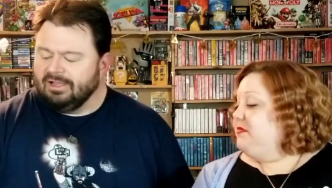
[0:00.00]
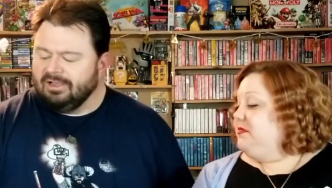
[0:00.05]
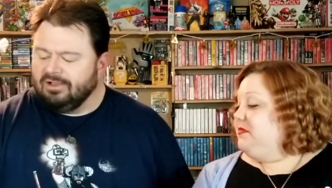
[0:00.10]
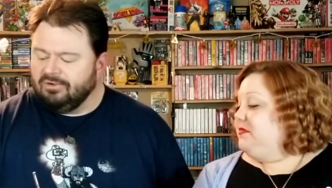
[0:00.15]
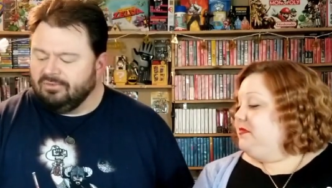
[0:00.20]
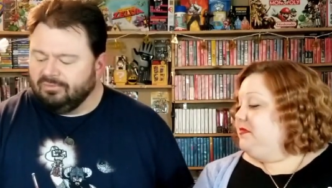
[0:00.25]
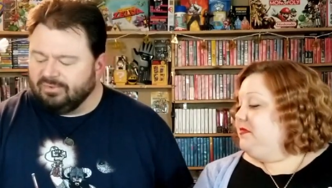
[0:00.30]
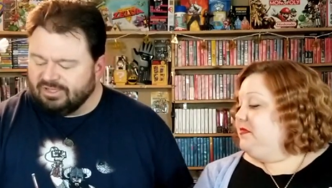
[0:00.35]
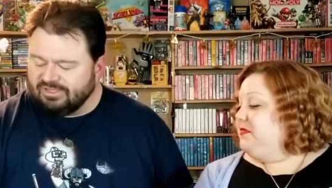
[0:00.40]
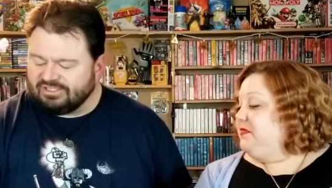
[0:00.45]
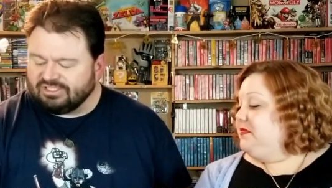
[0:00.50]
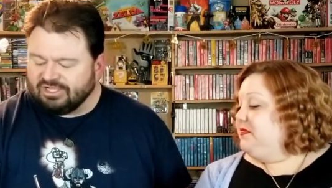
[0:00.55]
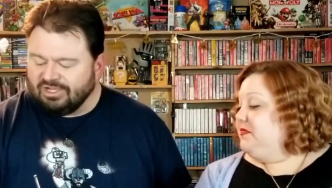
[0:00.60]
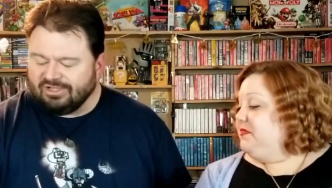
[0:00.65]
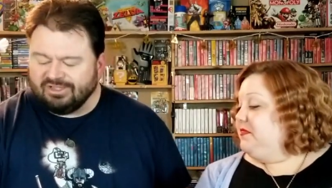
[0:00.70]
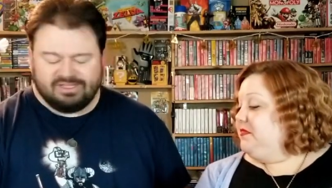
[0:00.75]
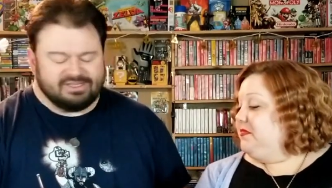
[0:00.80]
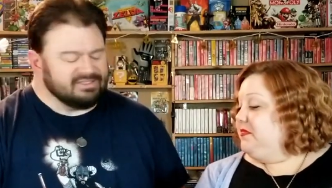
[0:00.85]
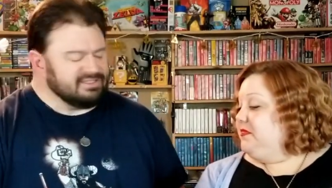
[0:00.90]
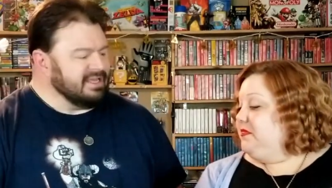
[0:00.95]
Speaker 1: we saw
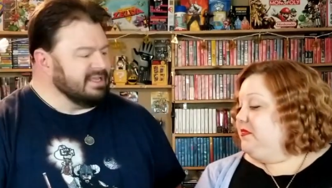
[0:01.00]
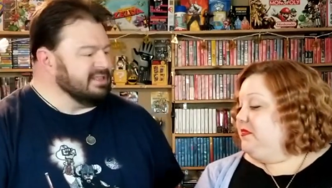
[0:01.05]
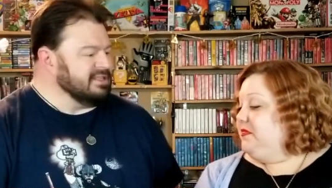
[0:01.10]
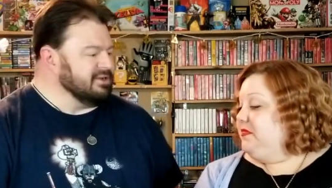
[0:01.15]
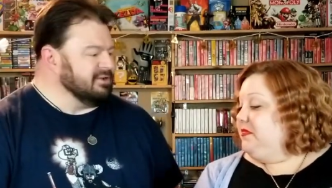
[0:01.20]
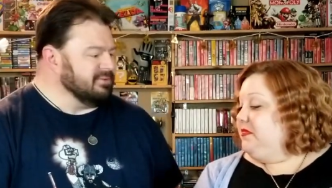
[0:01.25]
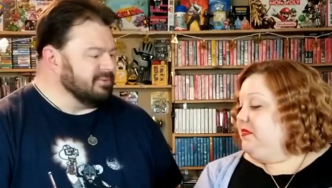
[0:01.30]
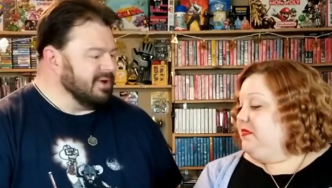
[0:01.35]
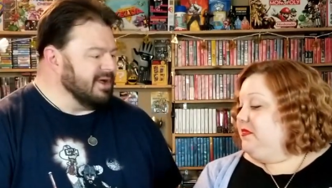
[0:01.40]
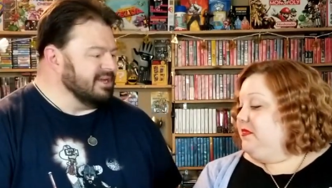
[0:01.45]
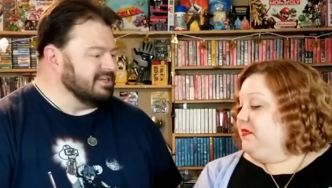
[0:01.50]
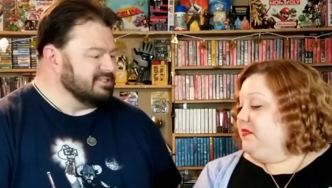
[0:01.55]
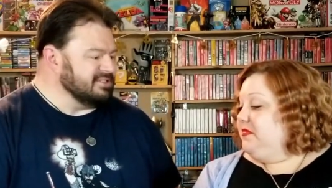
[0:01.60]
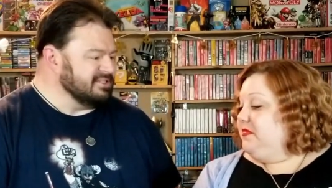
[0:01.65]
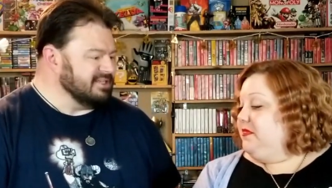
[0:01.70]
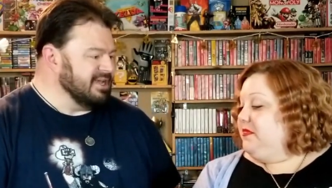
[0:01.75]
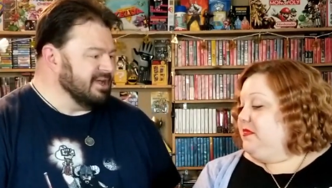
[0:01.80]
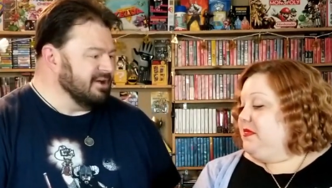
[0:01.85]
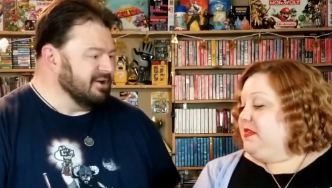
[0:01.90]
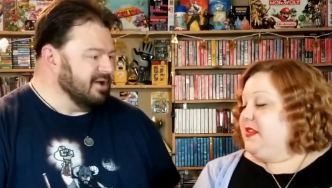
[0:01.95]
this at the garage sale